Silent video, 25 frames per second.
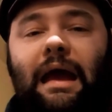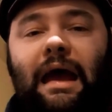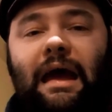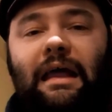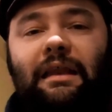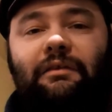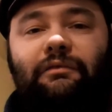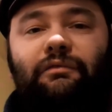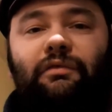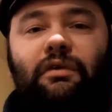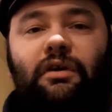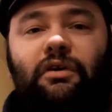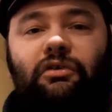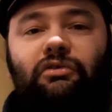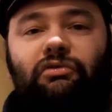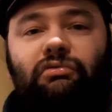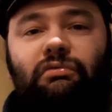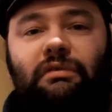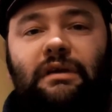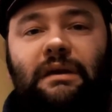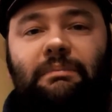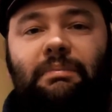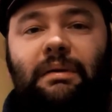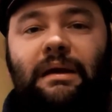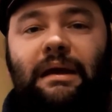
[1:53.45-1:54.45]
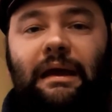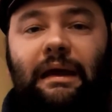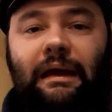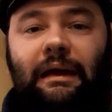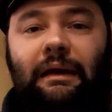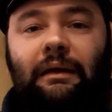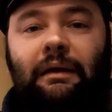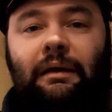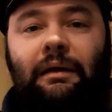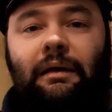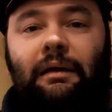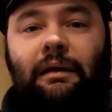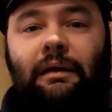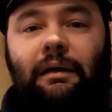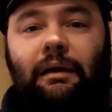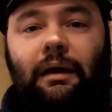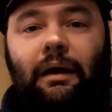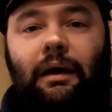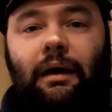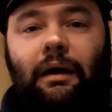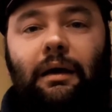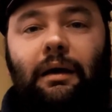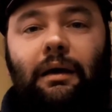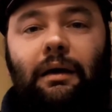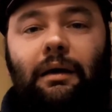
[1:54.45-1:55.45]
anniversary beer
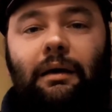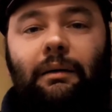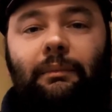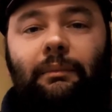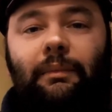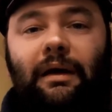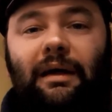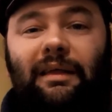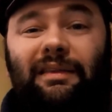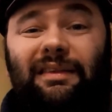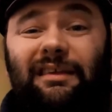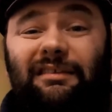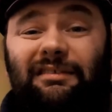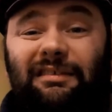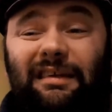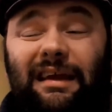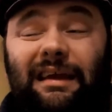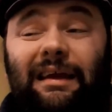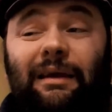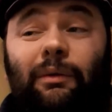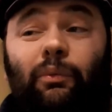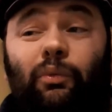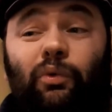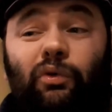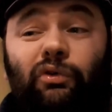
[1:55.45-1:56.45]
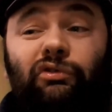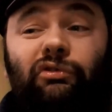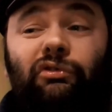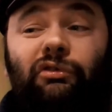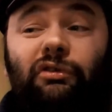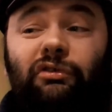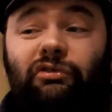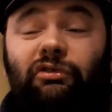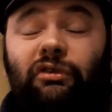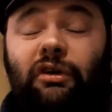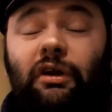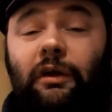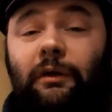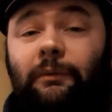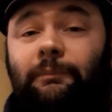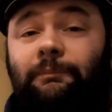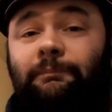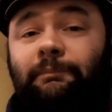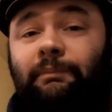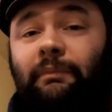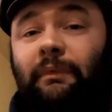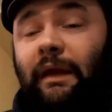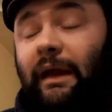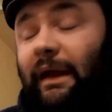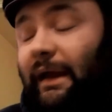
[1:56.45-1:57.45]
um, and they're saying it wasn't as good.
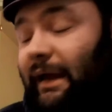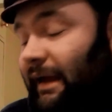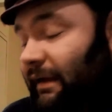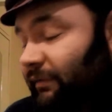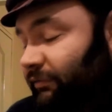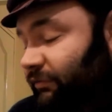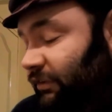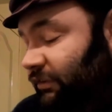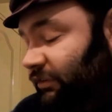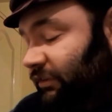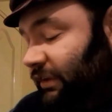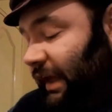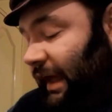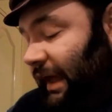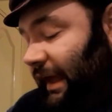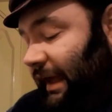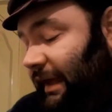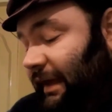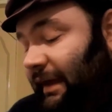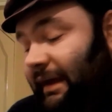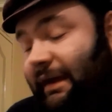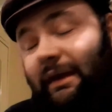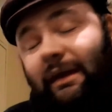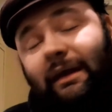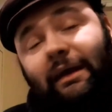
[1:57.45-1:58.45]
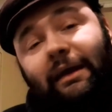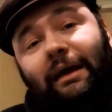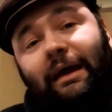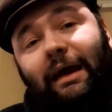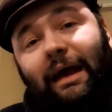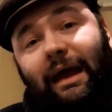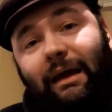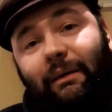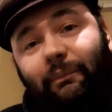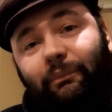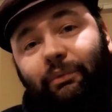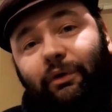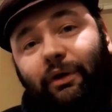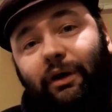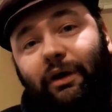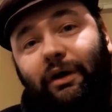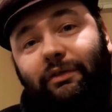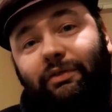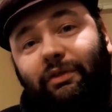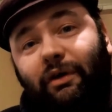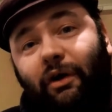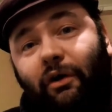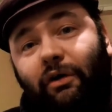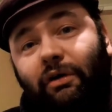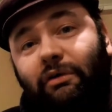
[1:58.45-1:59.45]
I have to say
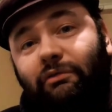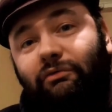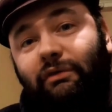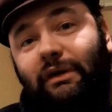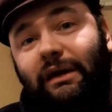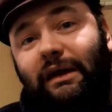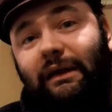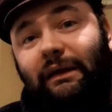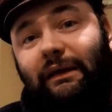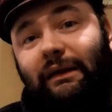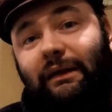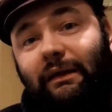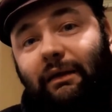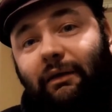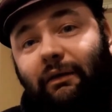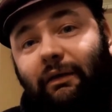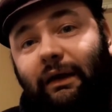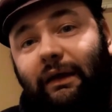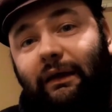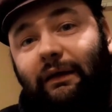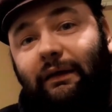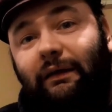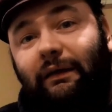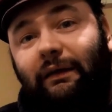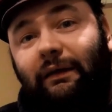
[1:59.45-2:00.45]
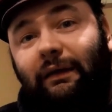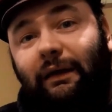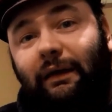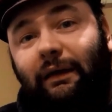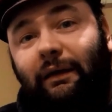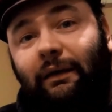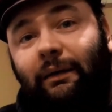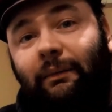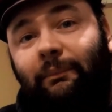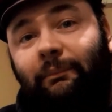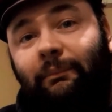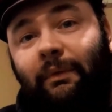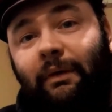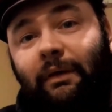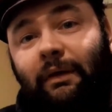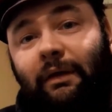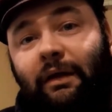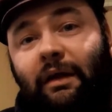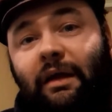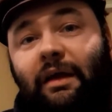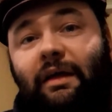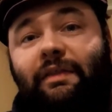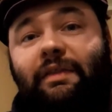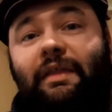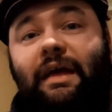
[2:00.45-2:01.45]
Hepworth I really like. Um,
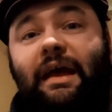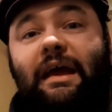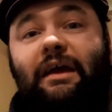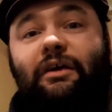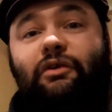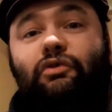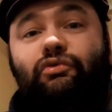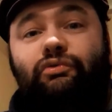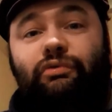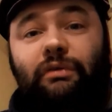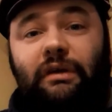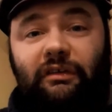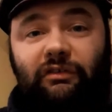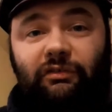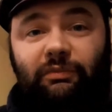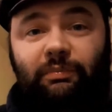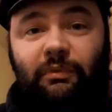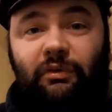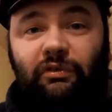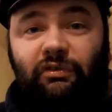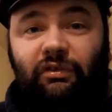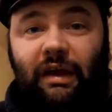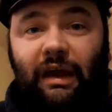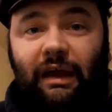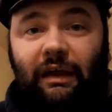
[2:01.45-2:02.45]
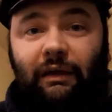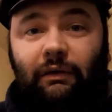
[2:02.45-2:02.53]
their Christmas